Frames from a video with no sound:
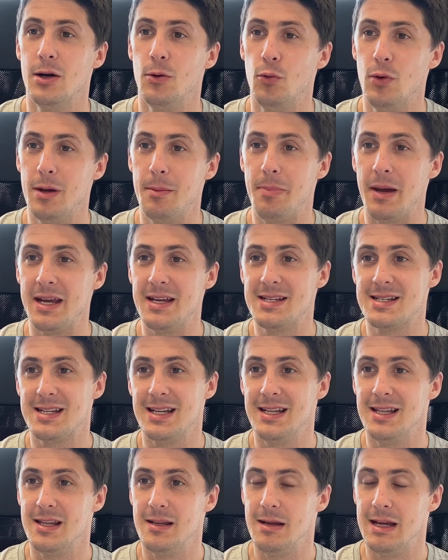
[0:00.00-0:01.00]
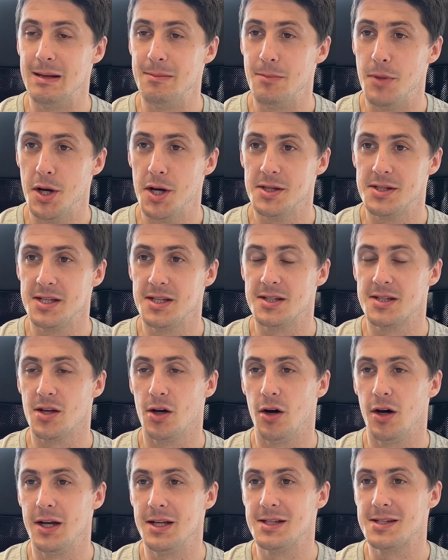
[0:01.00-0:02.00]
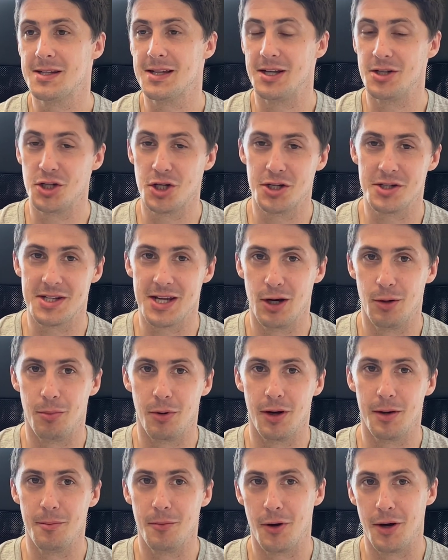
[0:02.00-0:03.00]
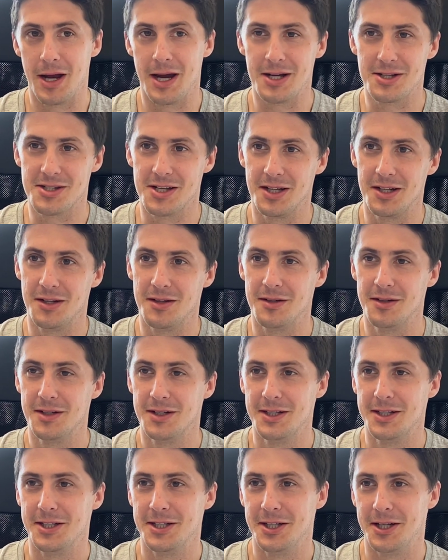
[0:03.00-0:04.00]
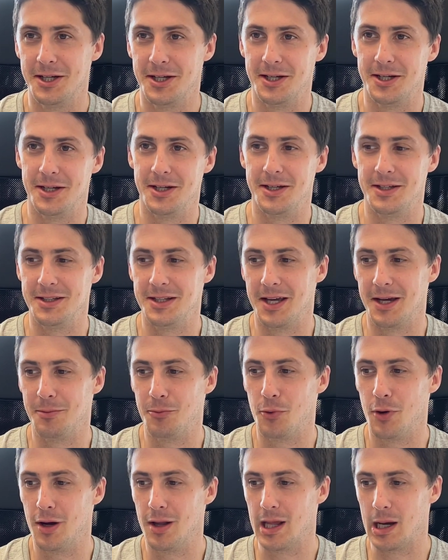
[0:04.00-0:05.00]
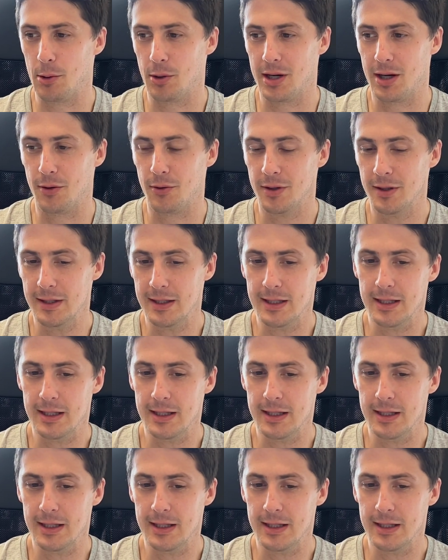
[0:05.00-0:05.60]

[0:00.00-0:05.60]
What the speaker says: We're based in Merseyside, as you can tell by my accent. Yeah, work that one out.